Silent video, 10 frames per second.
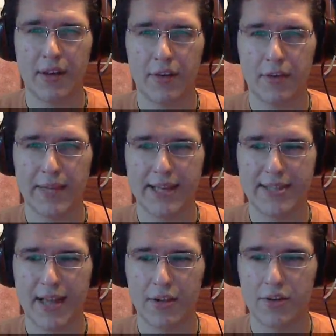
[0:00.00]
your
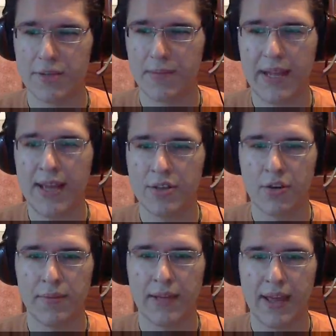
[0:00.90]
playstyle. You just play as you
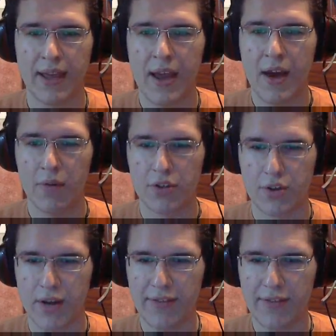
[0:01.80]
play. What you have to